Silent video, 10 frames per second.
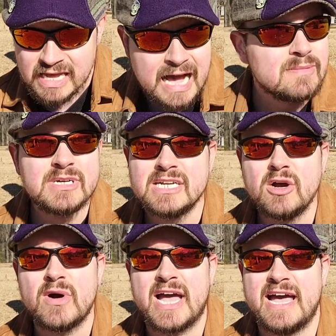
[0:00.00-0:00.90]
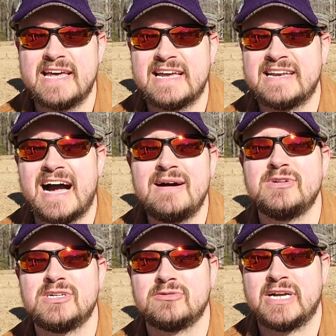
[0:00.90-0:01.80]
I'm going to go ahead and I'm
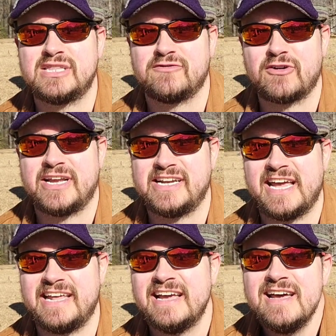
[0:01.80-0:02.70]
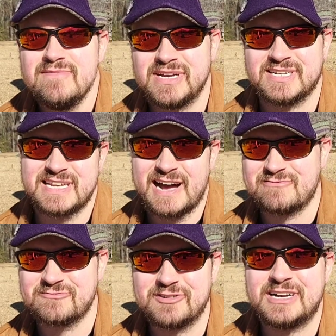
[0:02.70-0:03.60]
going to rate the Frankenhead because
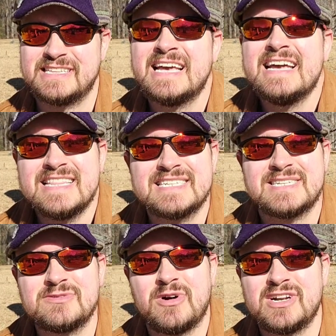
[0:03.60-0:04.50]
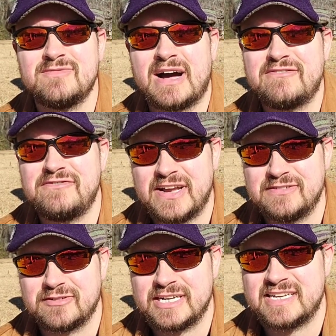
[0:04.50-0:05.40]
this is one of my
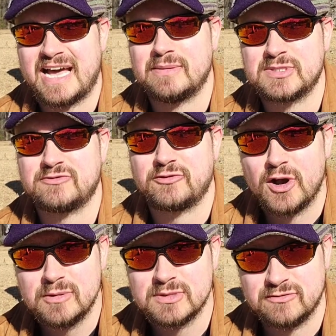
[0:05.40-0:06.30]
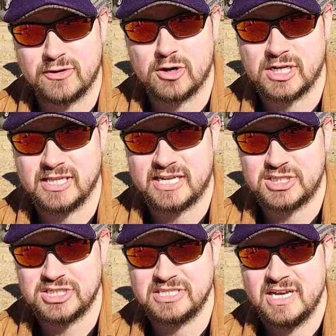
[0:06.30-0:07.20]
favorite caps from the fall
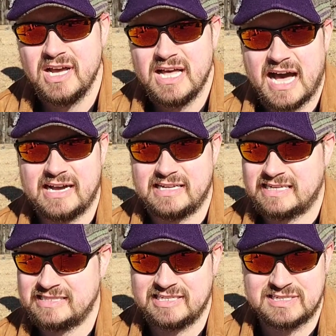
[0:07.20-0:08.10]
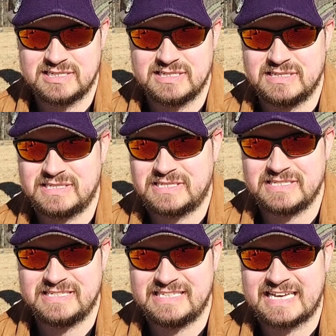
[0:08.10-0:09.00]
collection. I
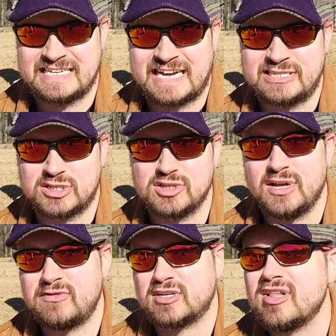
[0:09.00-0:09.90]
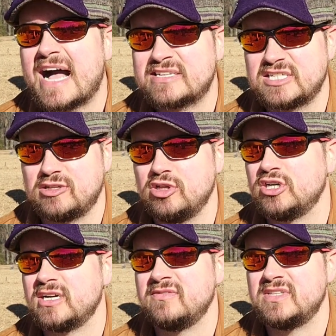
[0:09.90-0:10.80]
just love the classic
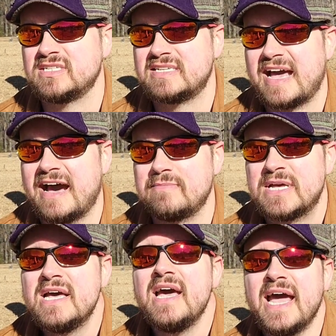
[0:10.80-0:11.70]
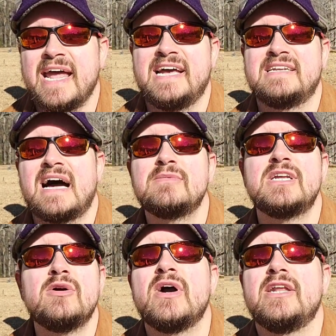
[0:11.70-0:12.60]
look of this cap, and I'm going
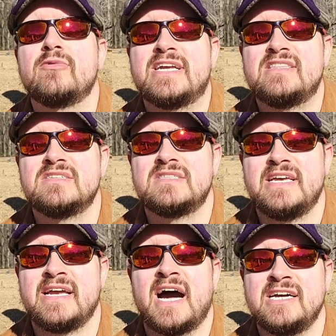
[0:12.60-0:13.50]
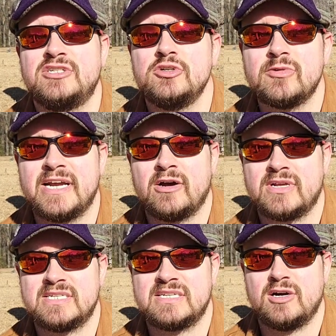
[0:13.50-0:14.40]
to go ahead and rate this thing. I do rate on
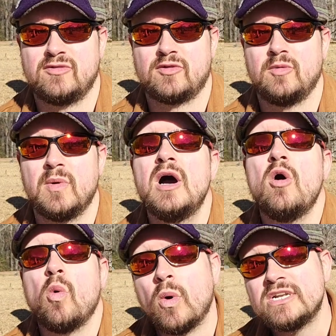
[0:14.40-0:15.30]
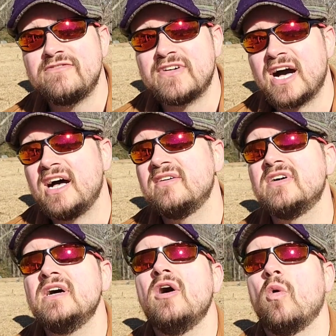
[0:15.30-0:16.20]
a scale from 1 to 5,
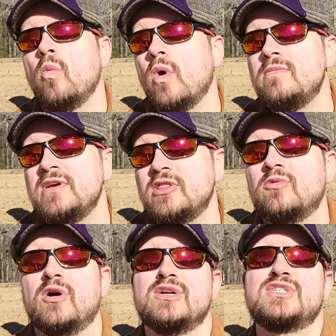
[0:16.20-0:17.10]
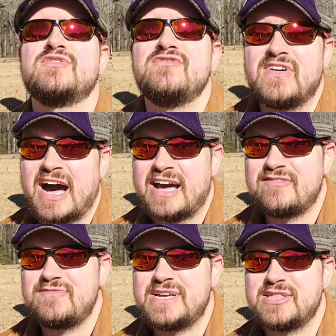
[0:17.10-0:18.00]
1 being the worst,
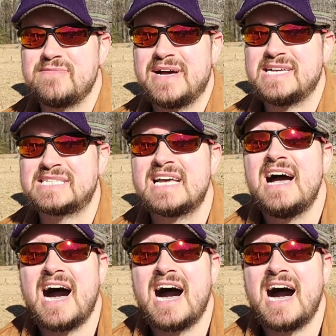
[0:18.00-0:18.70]
5 being the best.